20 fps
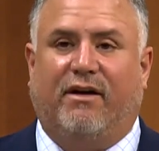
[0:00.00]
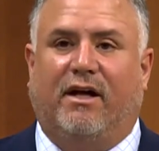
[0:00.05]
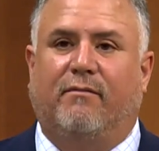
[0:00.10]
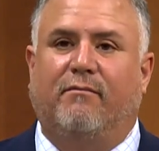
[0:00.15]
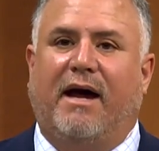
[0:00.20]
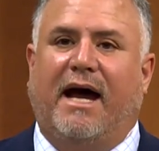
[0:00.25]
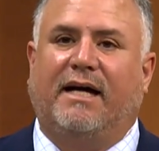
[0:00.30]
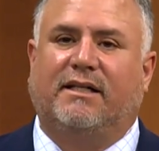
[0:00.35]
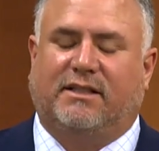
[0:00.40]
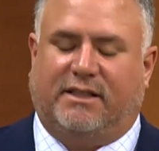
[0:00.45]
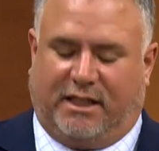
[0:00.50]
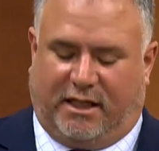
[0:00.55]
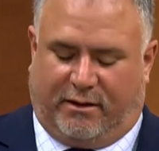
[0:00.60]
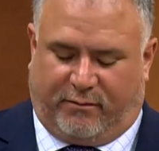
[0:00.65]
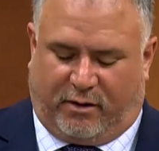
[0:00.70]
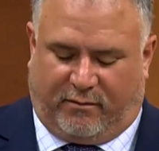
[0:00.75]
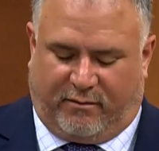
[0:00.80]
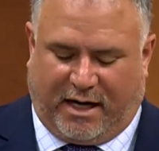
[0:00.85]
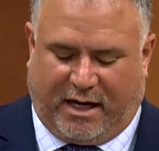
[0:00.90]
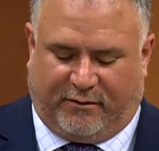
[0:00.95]
And mass
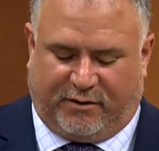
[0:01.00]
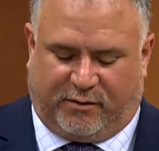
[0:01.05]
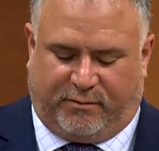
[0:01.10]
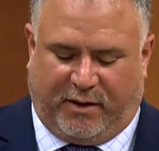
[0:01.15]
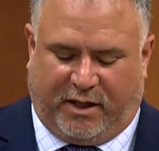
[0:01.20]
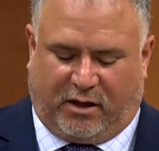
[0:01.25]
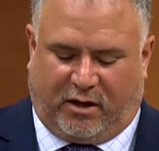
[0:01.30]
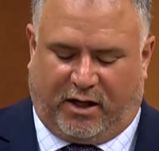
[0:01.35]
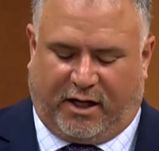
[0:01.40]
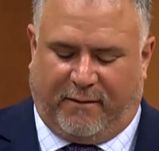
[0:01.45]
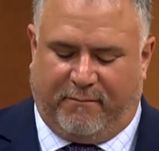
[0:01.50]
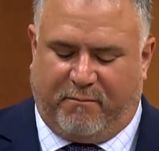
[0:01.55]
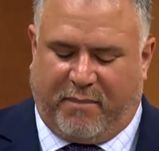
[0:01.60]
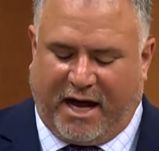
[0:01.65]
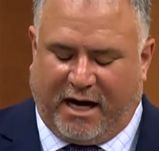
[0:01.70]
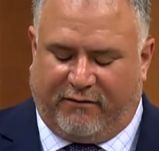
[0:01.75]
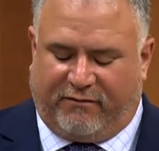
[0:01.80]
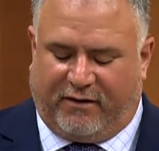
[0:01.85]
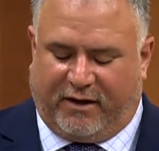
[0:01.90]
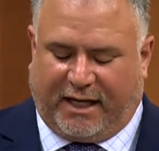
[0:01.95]
timber, Madam Speaker, can
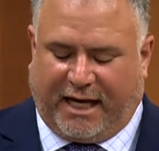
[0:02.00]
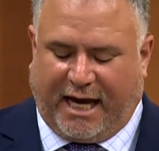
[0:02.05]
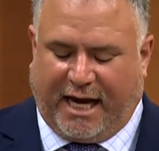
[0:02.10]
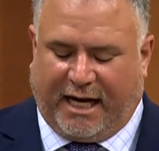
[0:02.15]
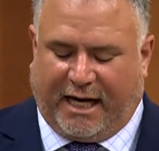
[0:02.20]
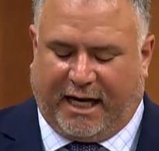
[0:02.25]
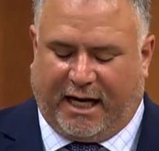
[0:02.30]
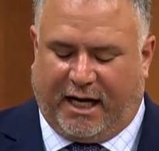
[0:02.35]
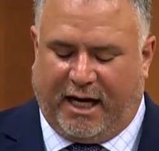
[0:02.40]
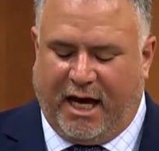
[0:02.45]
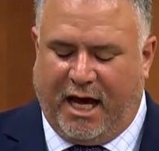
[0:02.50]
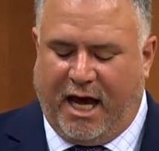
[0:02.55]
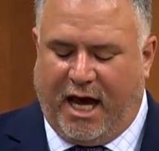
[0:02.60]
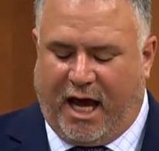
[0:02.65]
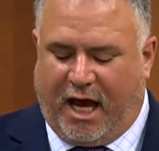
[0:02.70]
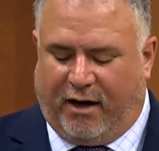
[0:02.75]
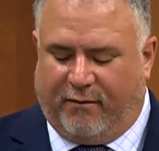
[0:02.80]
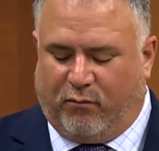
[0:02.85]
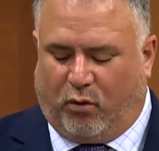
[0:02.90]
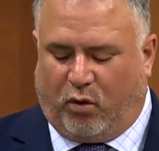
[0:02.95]
benefit Canada
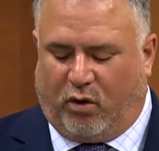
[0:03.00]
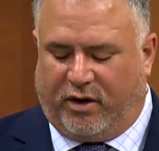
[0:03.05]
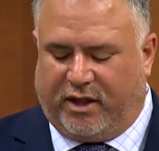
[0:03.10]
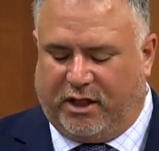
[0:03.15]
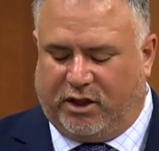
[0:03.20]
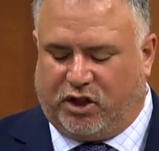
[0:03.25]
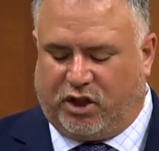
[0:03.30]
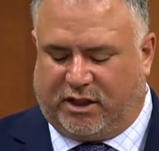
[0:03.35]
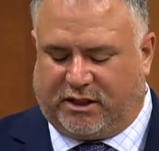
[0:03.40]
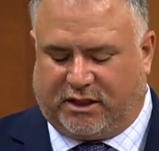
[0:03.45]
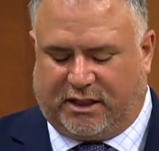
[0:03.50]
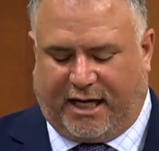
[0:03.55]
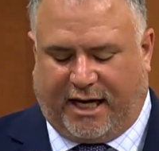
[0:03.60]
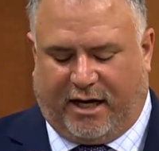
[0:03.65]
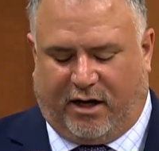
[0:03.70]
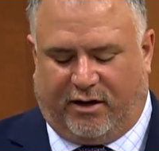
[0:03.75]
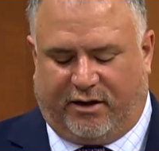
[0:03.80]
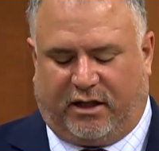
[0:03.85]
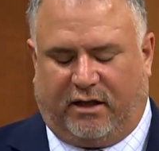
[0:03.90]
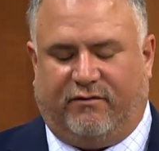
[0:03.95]
in more than just the
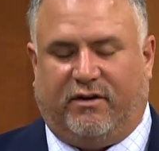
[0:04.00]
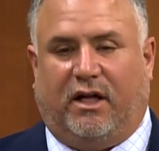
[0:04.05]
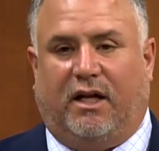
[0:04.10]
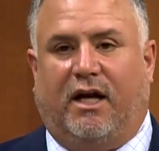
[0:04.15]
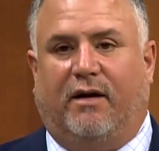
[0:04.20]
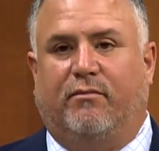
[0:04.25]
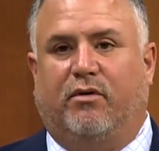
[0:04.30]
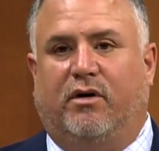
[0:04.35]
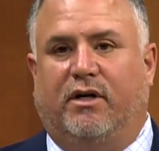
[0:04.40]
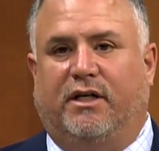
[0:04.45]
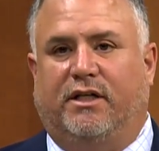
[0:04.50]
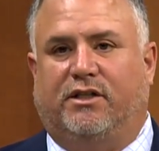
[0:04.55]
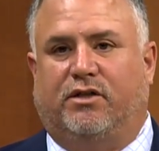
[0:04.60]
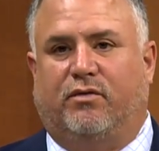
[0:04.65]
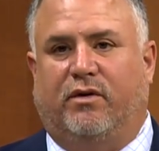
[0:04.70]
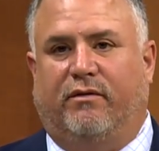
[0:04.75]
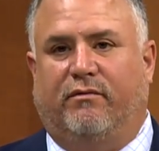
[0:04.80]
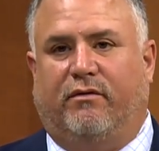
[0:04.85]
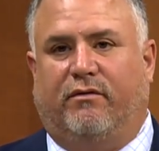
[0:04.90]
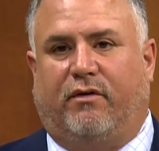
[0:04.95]
health of the lumber
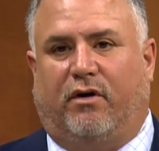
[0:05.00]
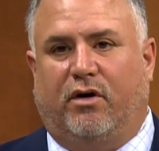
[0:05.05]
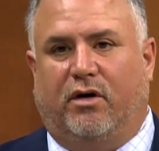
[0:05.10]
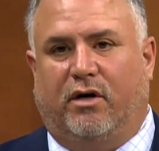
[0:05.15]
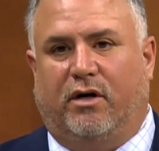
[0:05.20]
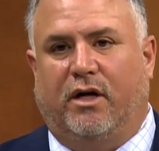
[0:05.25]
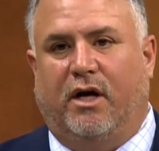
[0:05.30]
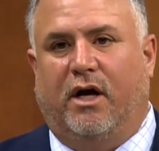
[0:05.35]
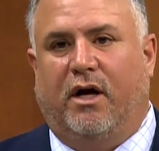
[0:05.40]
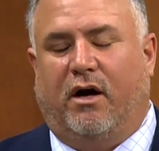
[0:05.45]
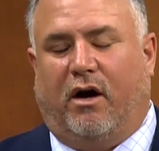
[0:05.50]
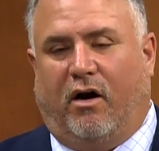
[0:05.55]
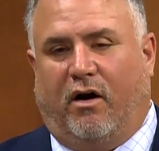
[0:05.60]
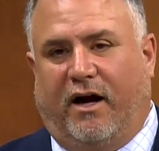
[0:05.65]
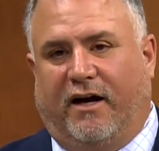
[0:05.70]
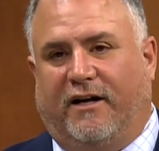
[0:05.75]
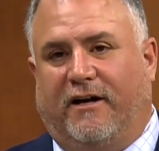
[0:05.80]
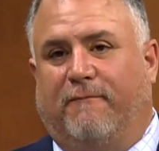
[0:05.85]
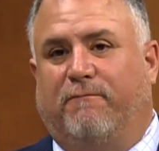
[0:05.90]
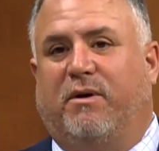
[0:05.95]
industry. We've heard our
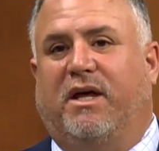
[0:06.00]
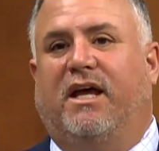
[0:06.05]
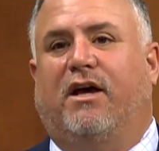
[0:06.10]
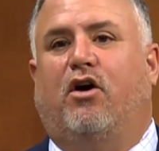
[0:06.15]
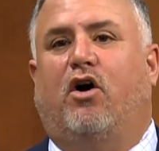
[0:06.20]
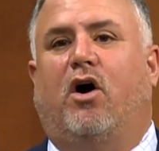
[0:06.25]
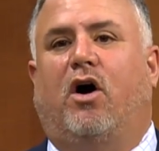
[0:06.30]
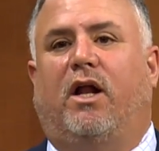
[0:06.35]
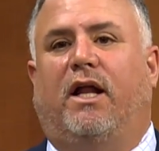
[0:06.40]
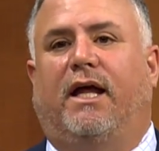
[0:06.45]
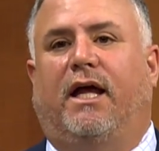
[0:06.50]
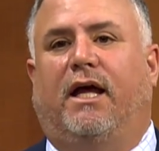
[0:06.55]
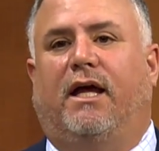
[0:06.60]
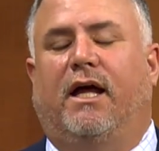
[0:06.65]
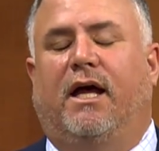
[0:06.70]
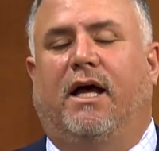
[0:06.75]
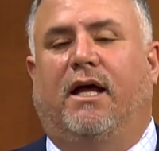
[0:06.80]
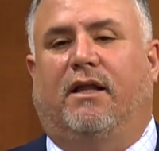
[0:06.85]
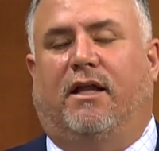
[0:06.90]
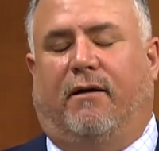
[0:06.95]
NDP colleague
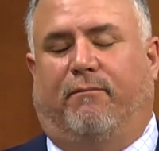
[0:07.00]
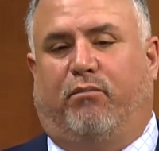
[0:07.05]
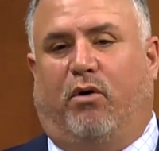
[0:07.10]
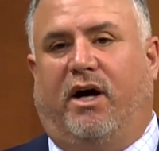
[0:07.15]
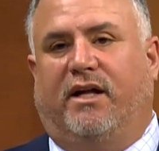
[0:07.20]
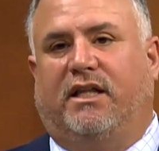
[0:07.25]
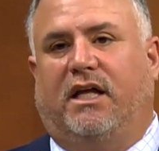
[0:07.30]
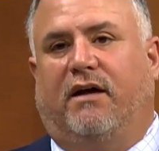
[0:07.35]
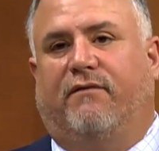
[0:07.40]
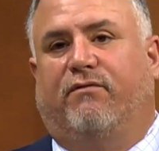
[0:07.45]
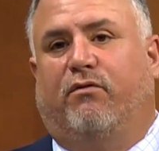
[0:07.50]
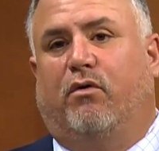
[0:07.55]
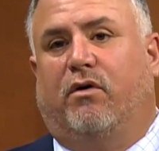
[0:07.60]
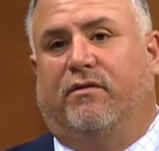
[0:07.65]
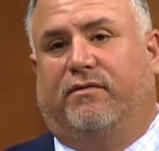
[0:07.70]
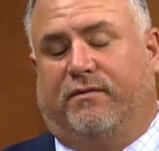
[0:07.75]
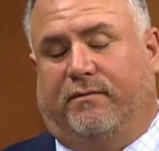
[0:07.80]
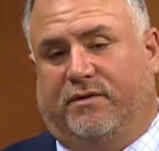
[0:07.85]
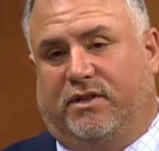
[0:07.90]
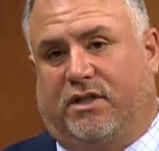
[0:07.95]
that brought that forward
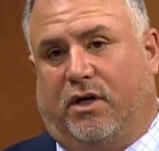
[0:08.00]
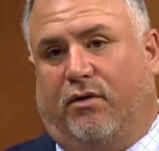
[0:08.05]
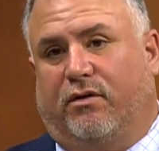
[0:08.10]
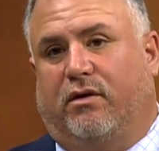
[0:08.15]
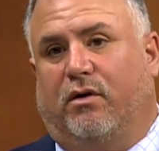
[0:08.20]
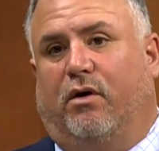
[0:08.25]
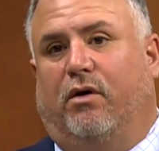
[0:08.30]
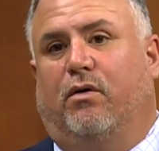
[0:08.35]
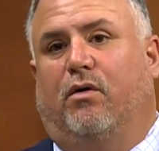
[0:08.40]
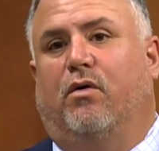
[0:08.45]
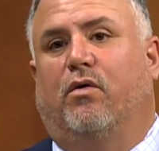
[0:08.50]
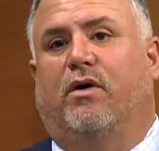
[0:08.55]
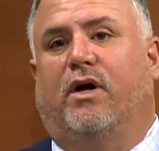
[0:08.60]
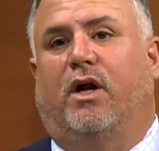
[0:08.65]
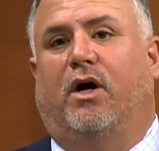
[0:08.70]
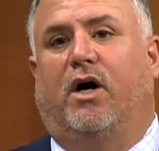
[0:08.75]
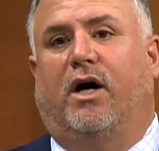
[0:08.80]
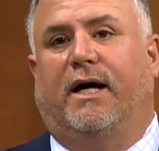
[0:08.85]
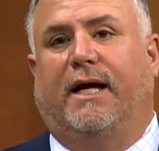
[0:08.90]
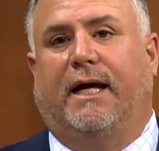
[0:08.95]
from South
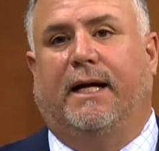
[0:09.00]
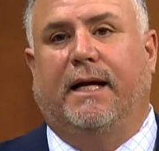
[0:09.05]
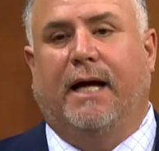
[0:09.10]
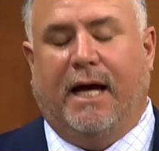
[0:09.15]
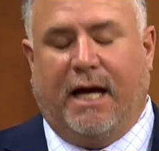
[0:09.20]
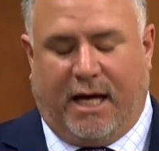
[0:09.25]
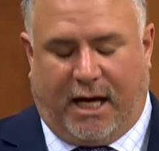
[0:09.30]
Okanagan,